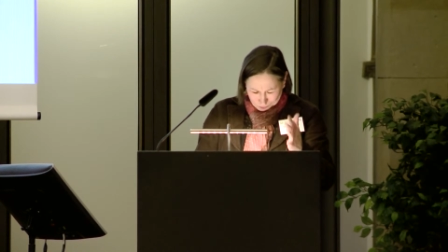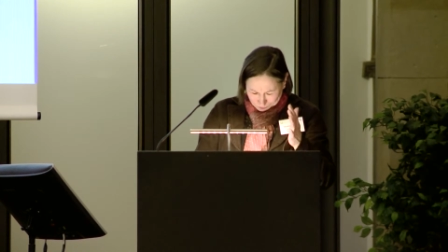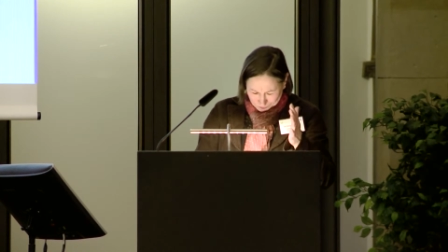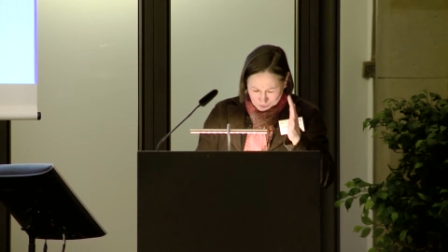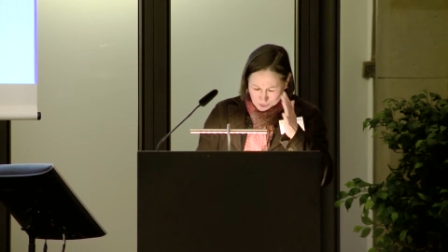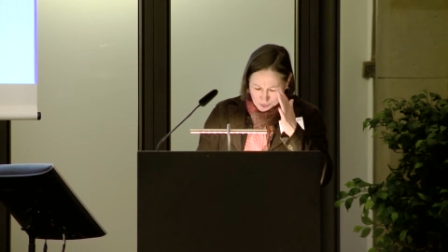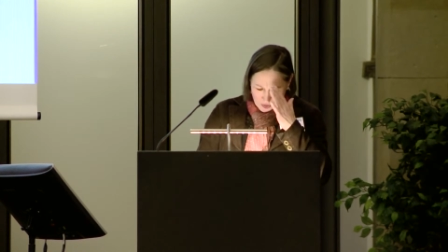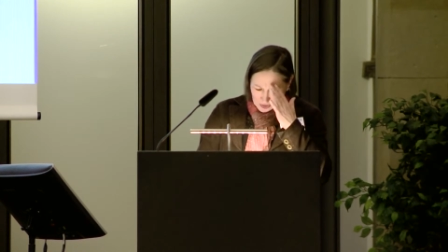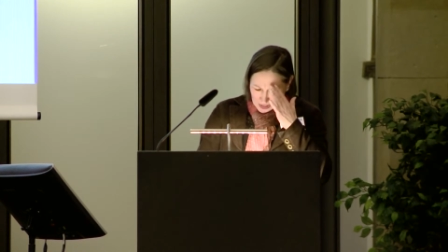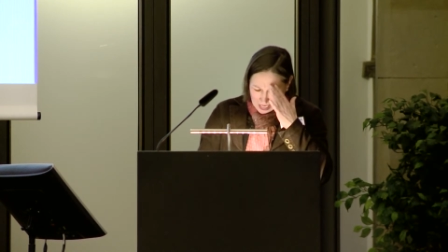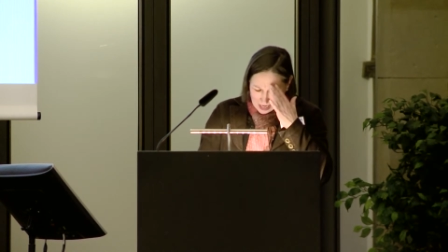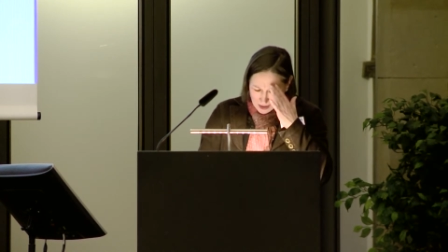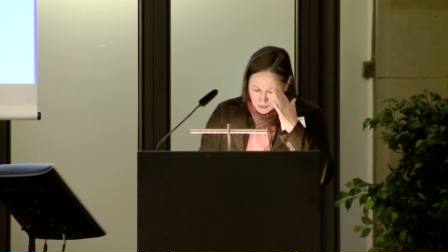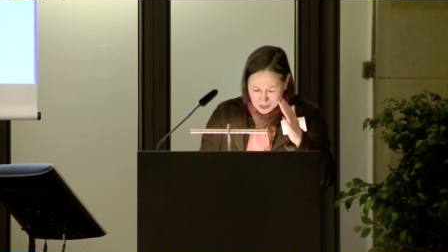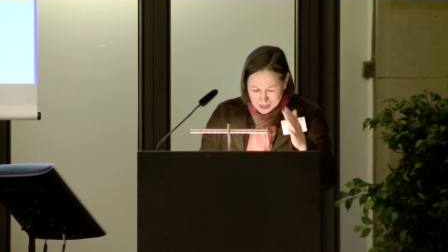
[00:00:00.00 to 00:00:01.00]
forgot the
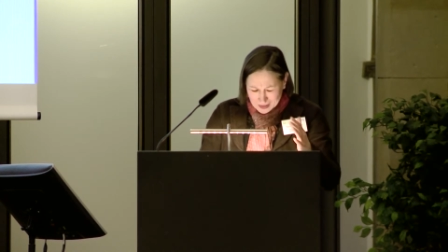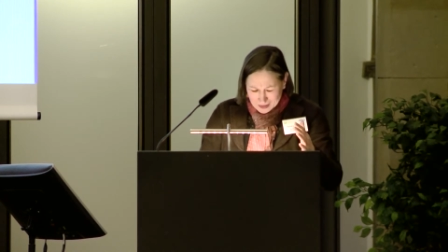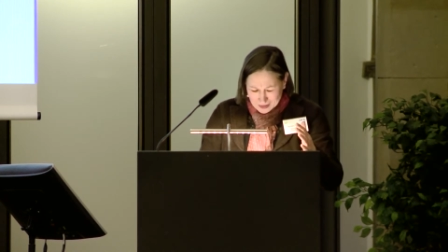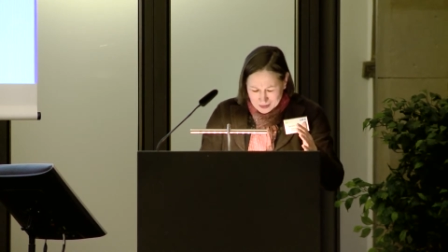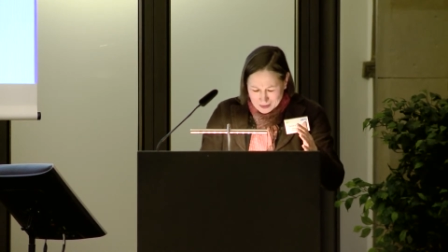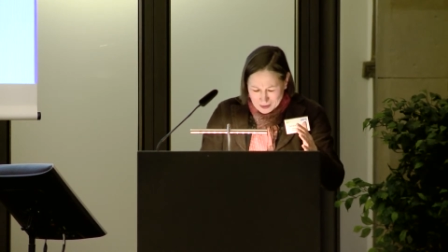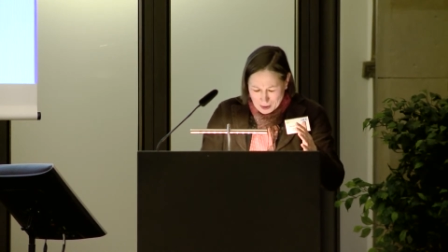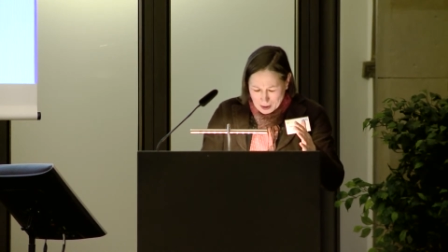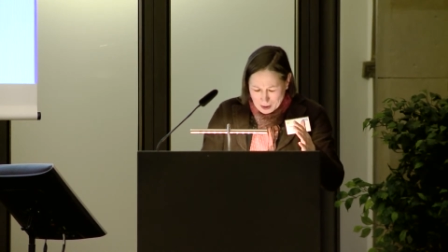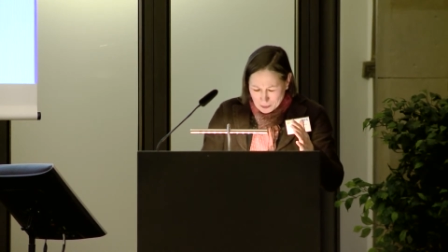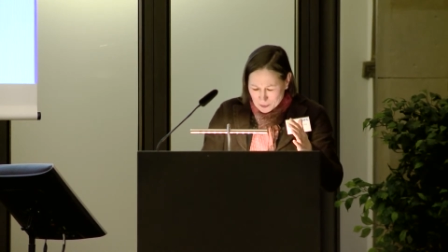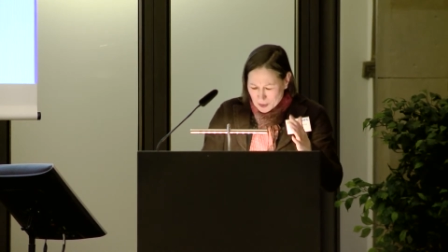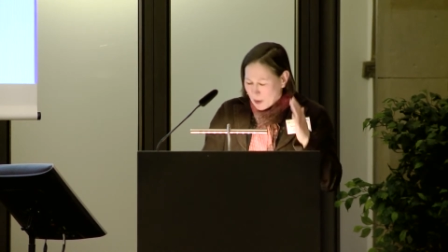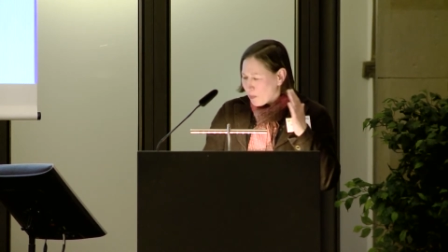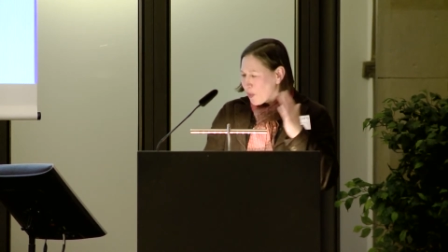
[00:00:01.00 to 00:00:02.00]
name, uh,
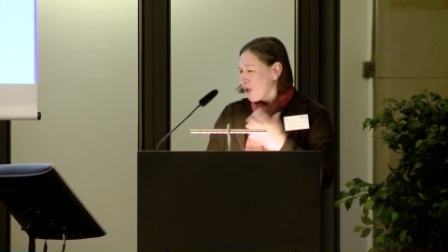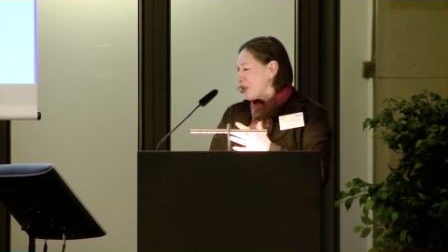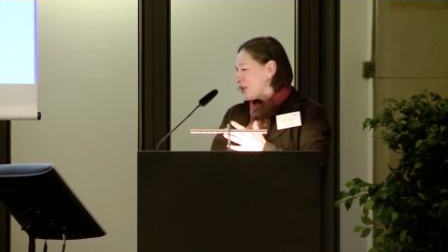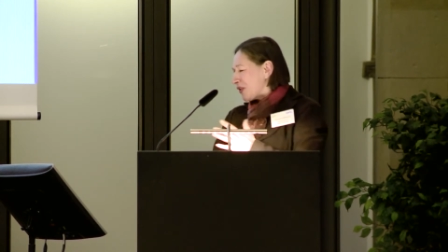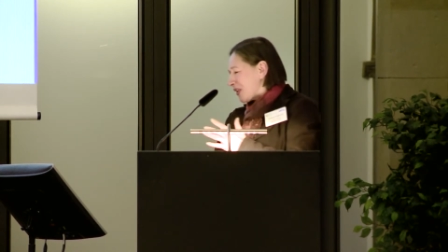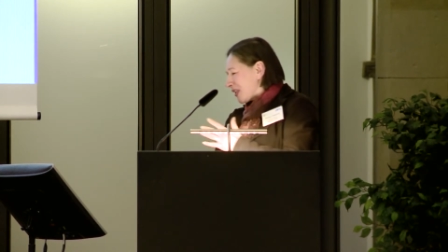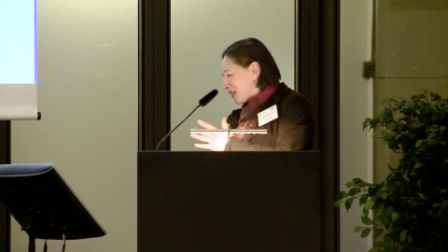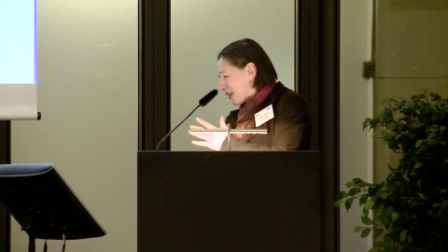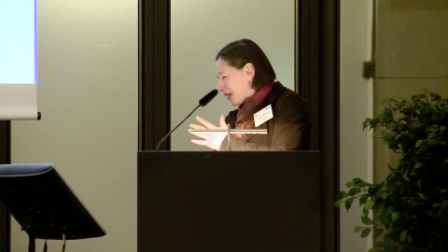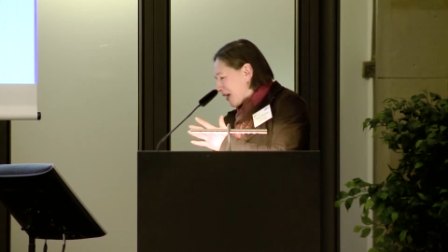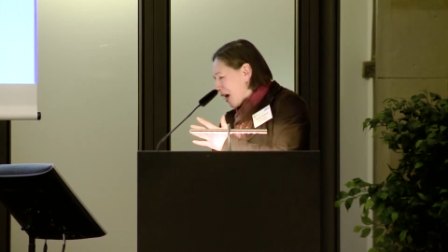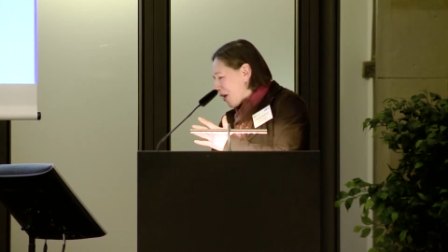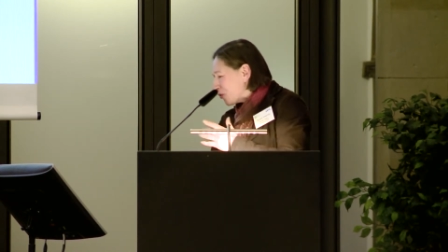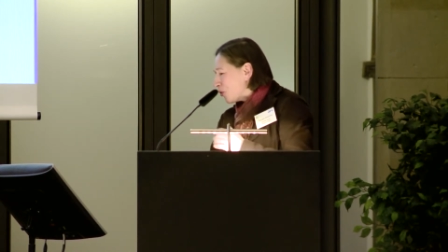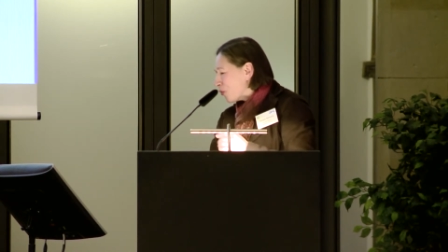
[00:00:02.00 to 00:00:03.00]
pointed it uh, eh,
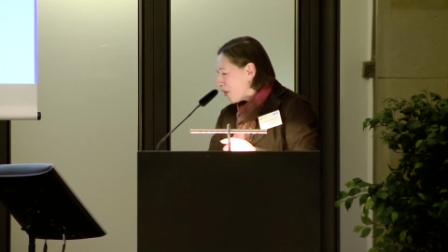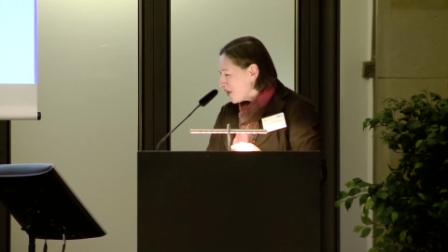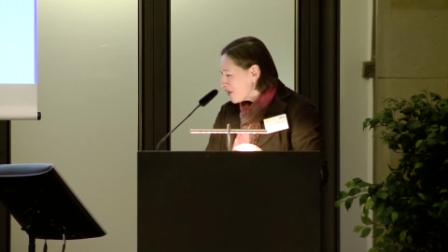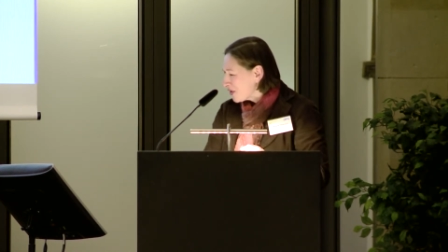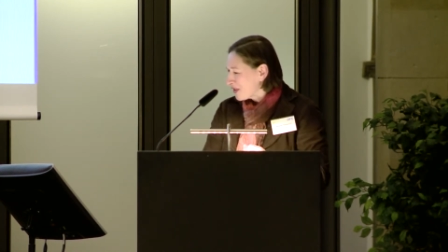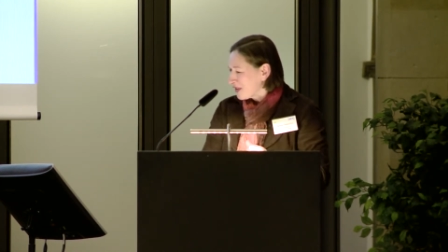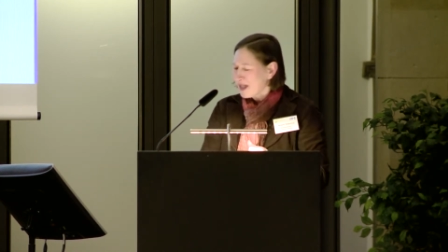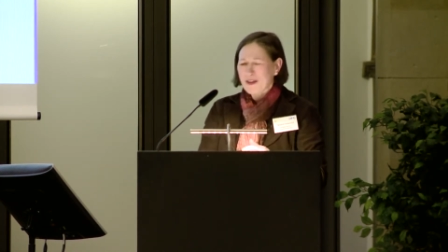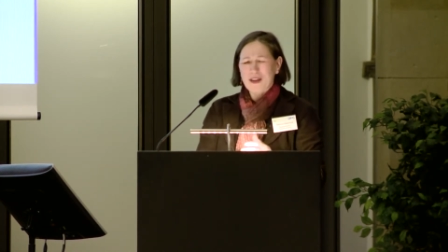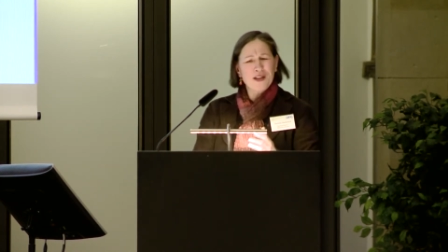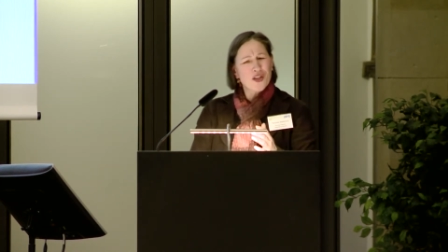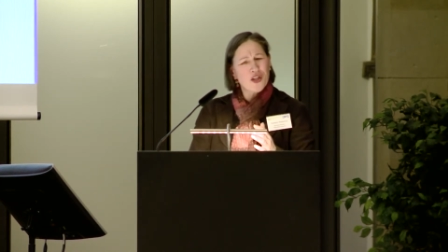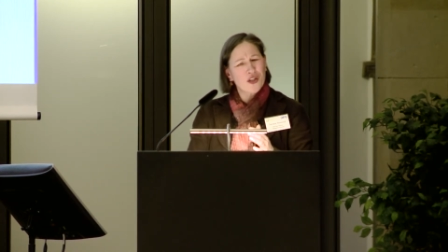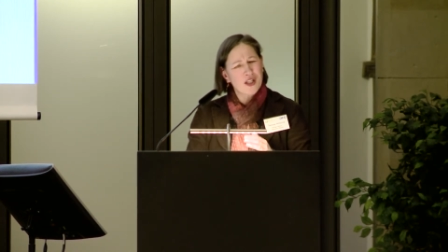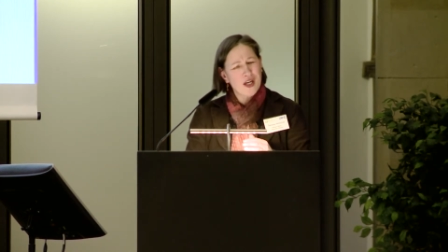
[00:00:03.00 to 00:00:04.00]
out to us. I think
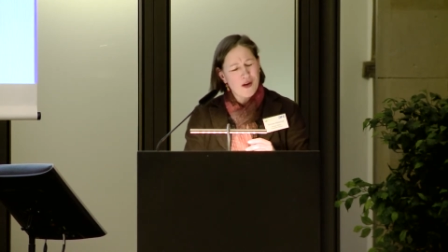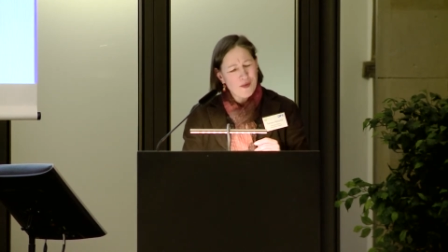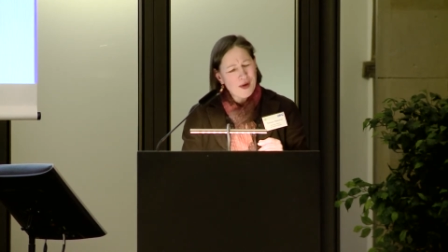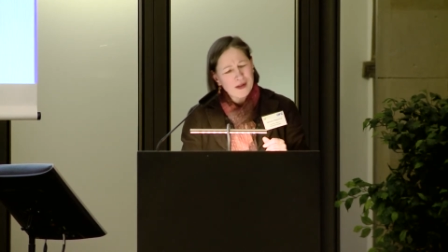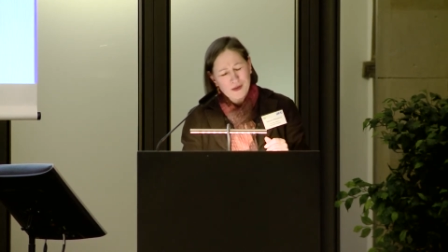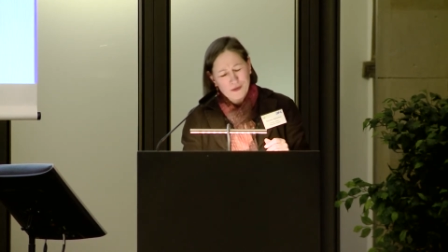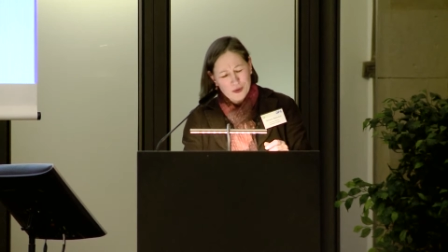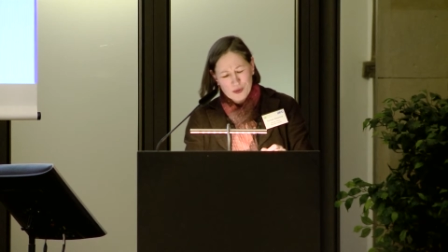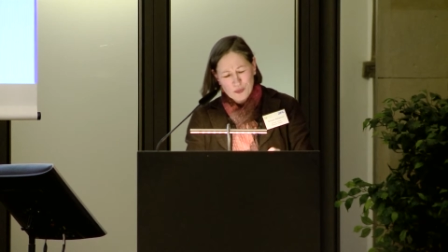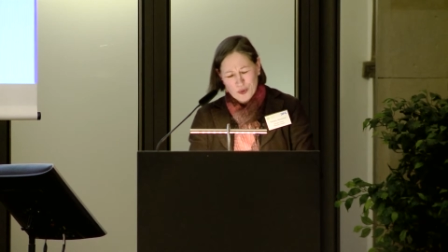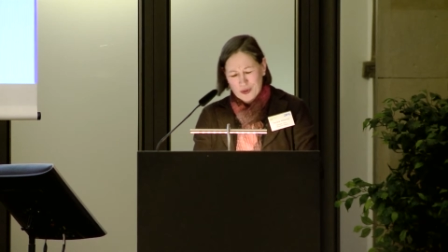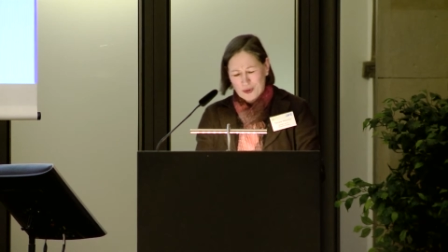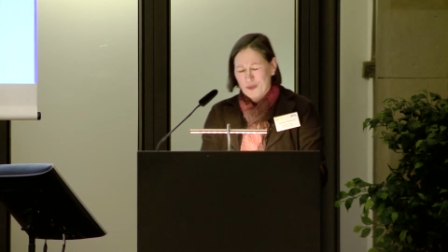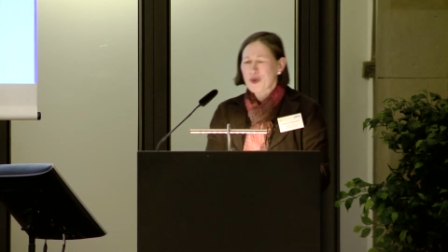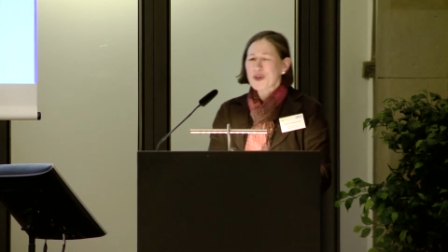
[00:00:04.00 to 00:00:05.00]
Saskia Welder was,
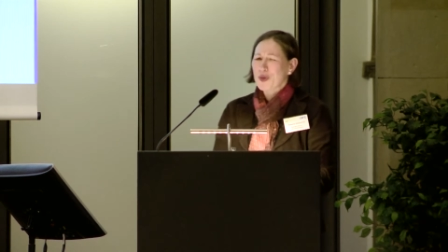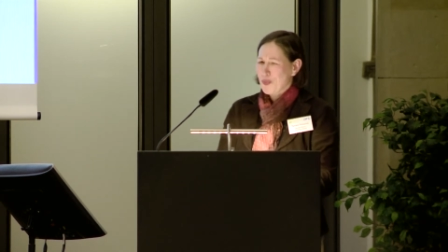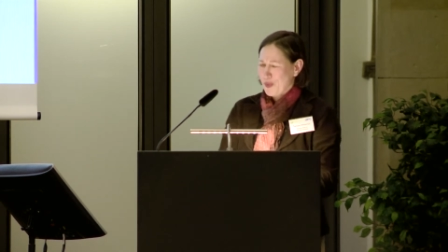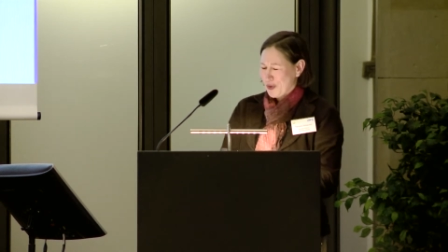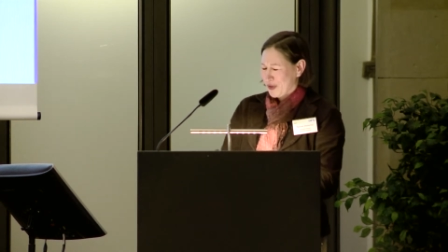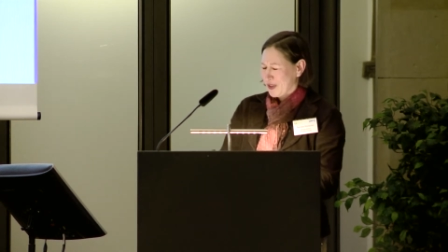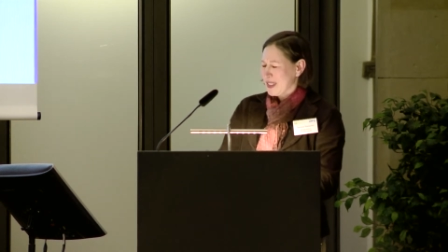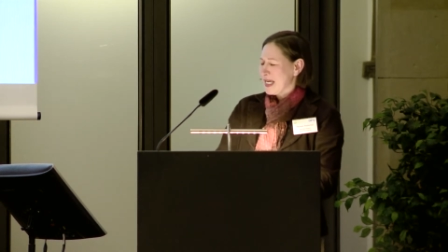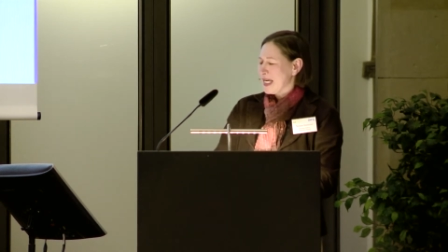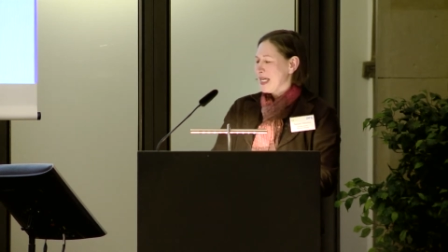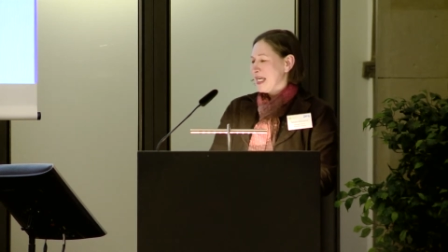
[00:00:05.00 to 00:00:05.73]
was the person.